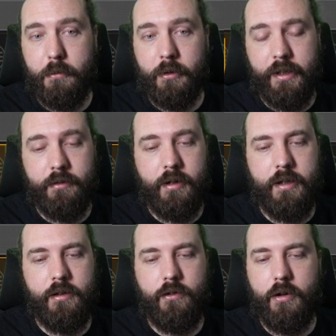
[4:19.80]
hit
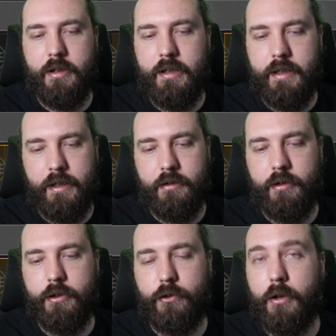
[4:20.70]
rate. You don't need the hit
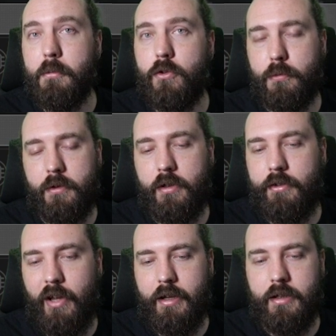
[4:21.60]
rate so much when
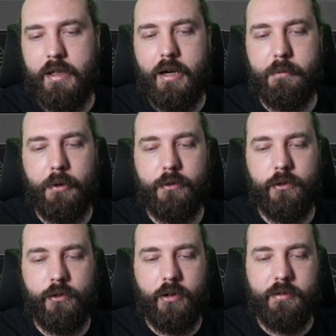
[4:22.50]
attacking the outposts
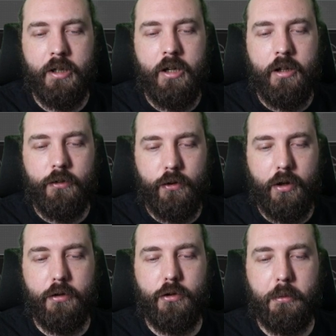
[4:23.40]
and stuff. So you
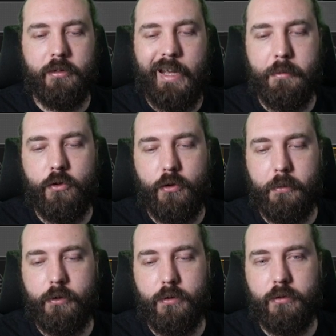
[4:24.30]
go double damage,
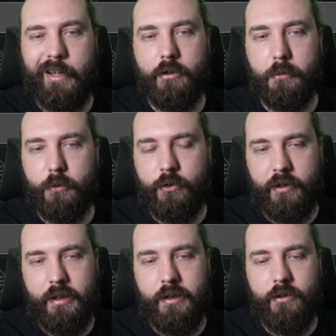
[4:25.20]
double cooldown, double
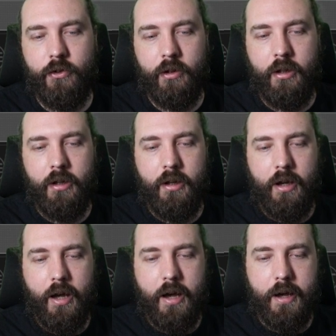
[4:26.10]
siege,
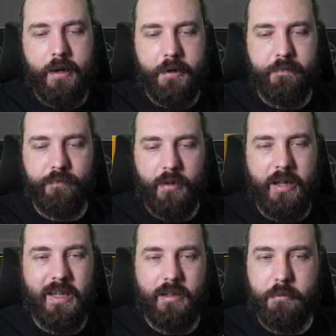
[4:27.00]
and
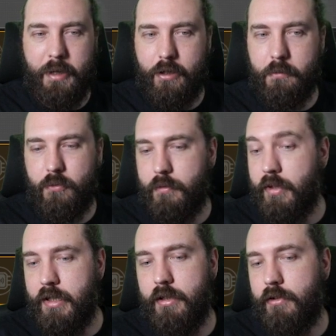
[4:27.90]
then you pick up
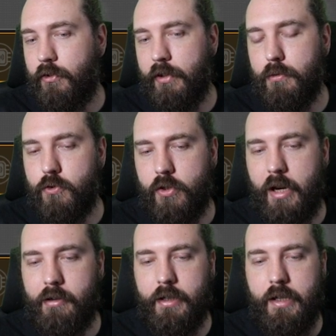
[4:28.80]
the single
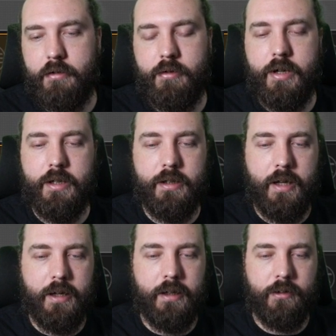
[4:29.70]
generic hit rate in
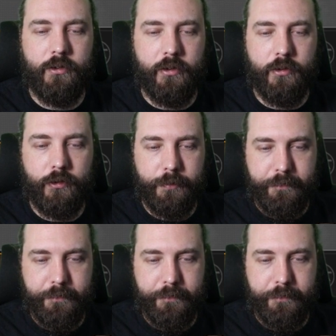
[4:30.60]
that instance.